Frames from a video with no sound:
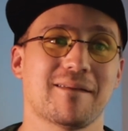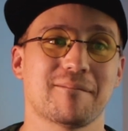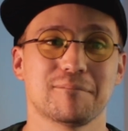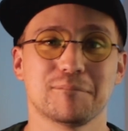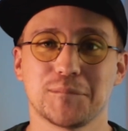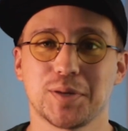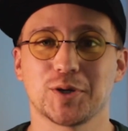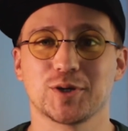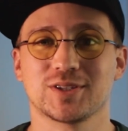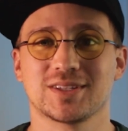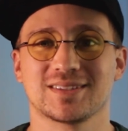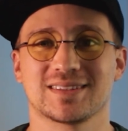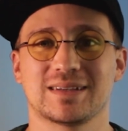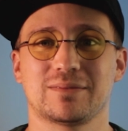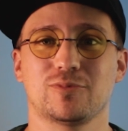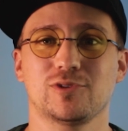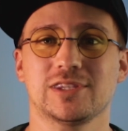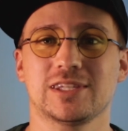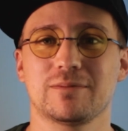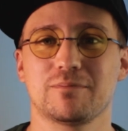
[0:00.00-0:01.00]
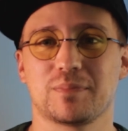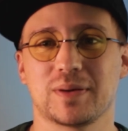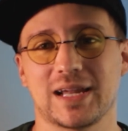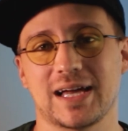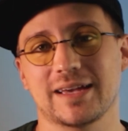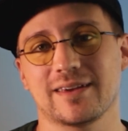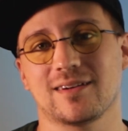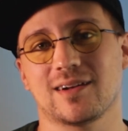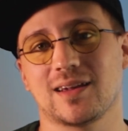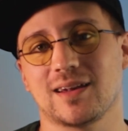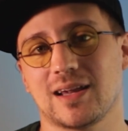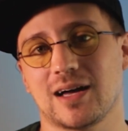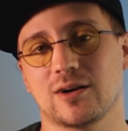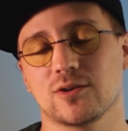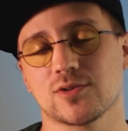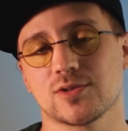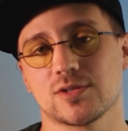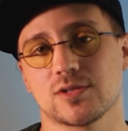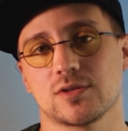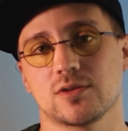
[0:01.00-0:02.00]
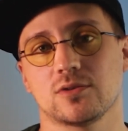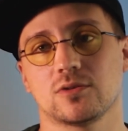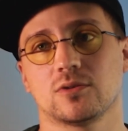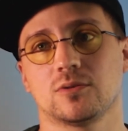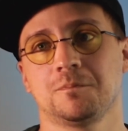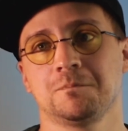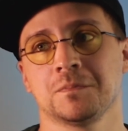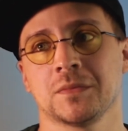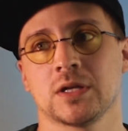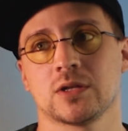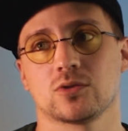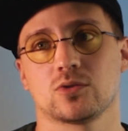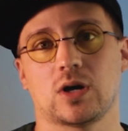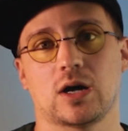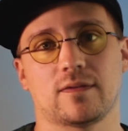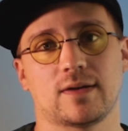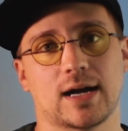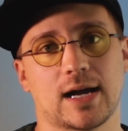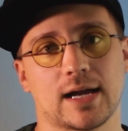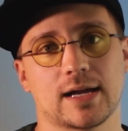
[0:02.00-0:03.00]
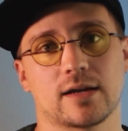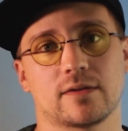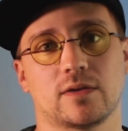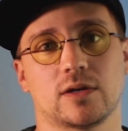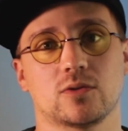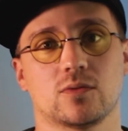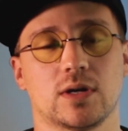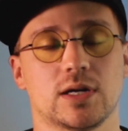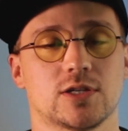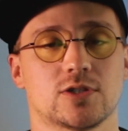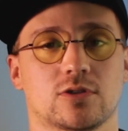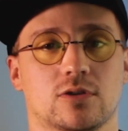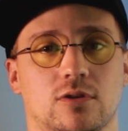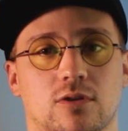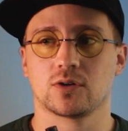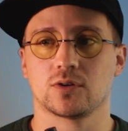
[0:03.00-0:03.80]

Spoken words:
but the multiplier allows you to have higher valuation.